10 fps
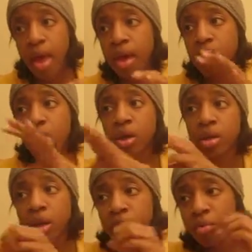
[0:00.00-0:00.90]
and
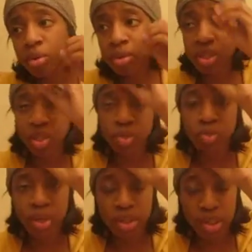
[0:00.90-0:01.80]
unlovable
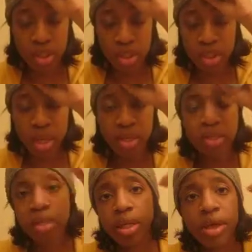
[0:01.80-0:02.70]
situations. And
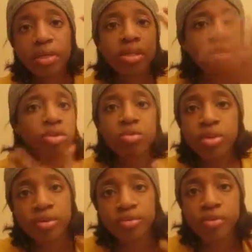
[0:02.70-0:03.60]
until I deal
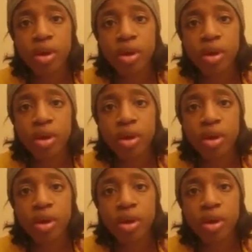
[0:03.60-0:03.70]
with